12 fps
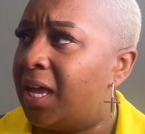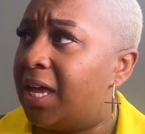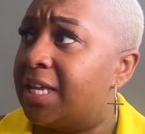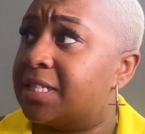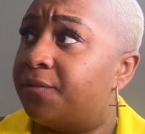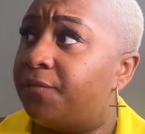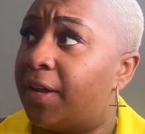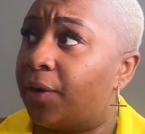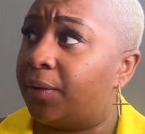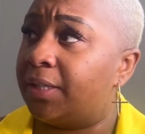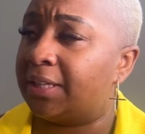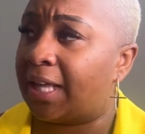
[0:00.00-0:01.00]
It's
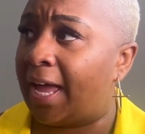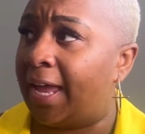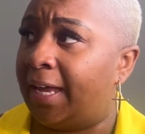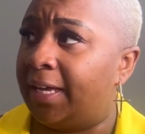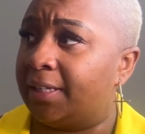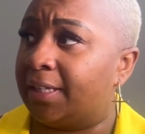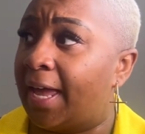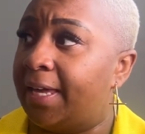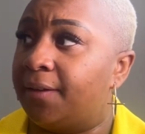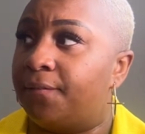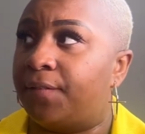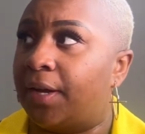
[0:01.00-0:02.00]
very light,
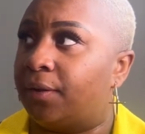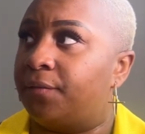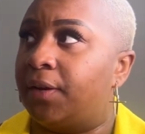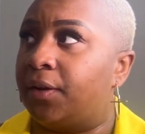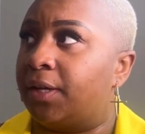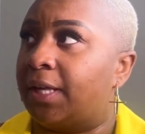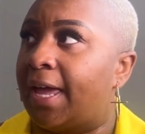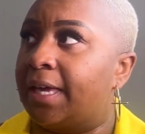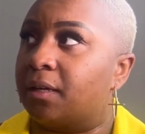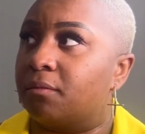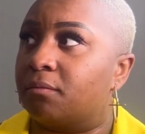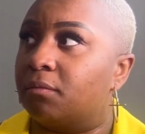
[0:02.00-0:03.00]
like very, very
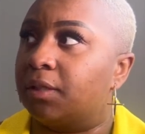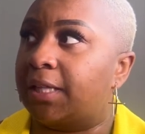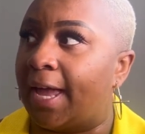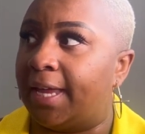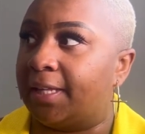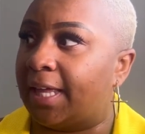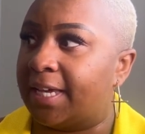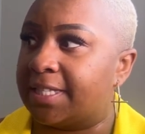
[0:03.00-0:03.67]
light, like